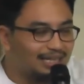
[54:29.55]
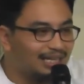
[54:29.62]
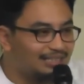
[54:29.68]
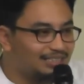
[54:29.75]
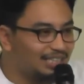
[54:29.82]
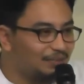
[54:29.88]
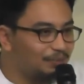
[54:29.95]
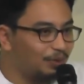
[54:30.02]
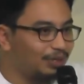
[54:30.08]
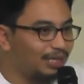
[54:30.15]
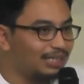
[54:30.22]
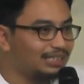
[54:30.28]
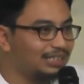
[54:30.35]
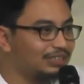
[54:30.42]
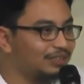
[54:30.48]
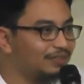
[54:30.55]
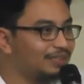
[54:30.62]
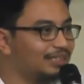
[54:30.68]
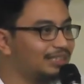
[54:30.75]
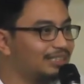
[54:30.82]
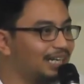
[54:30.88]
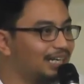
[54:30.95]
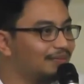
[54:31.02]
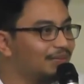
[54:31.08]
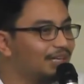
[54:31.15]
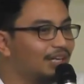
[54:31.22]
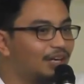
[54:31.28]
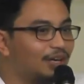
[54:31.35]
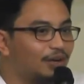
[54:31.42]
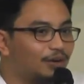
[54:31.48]
cultural productions of this time
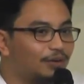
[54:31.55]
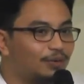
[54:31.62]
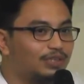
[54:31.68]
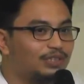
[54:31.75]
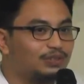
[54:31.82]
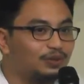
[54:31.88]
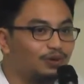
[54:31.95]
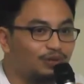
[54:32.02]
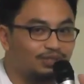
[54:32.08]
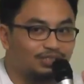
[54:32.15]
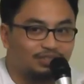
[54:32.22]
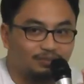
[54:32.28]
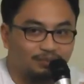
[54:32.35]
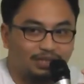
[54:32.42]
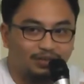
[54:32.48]
were sourced